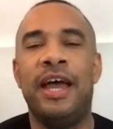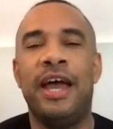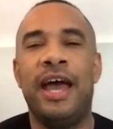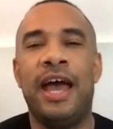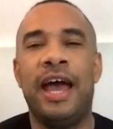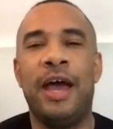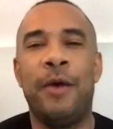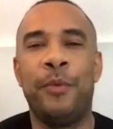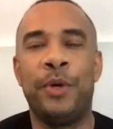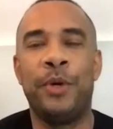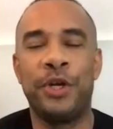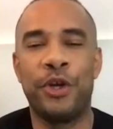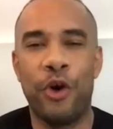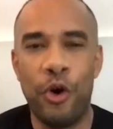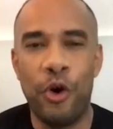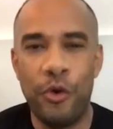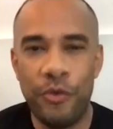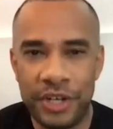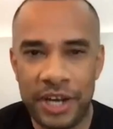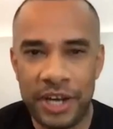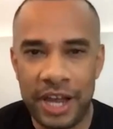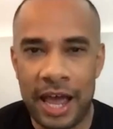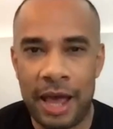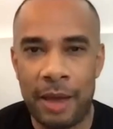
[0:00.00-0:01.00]
And when
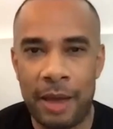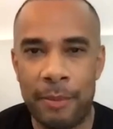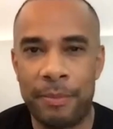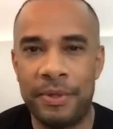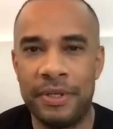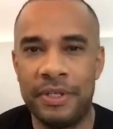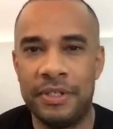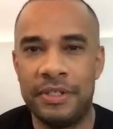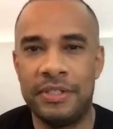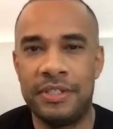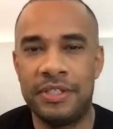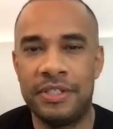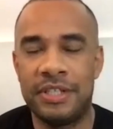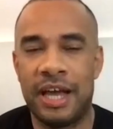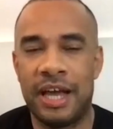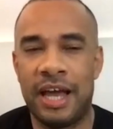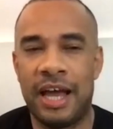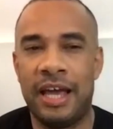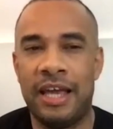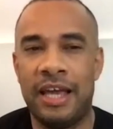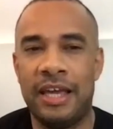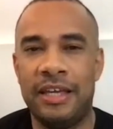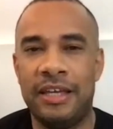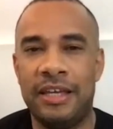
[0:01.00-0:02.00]
COVID happened,
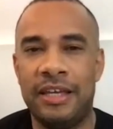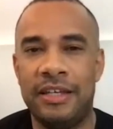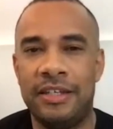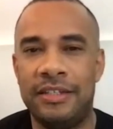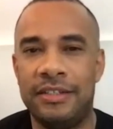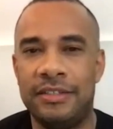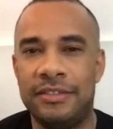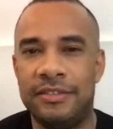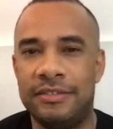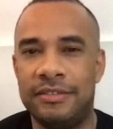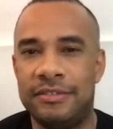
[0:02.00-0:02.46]
I